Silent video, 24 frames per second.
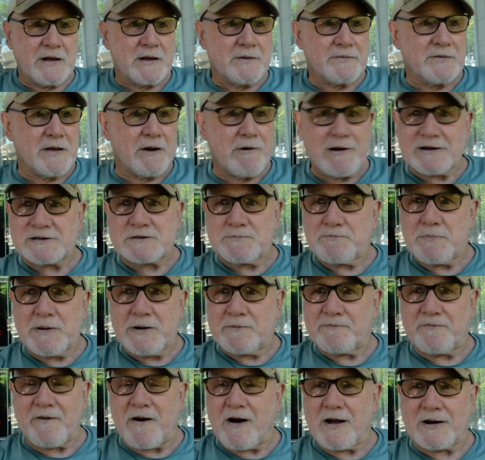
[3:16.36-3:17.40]
there hasn't
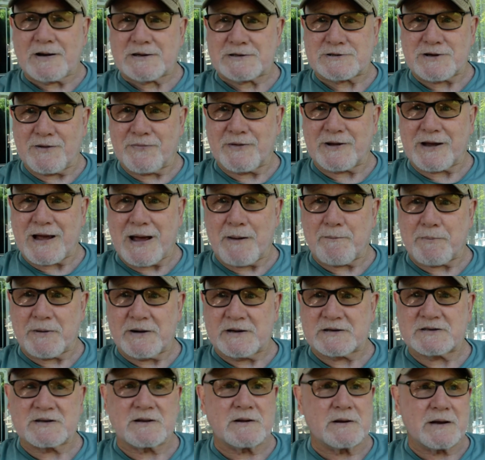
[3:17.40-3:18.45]
been violence on the
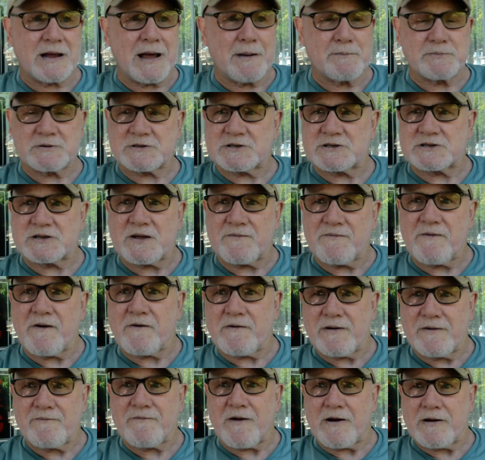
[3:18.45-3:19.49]
companies, campuses. They're
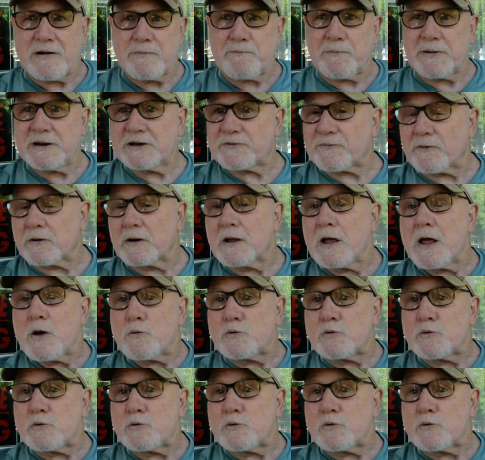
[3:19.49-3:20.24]
very, very peaceful.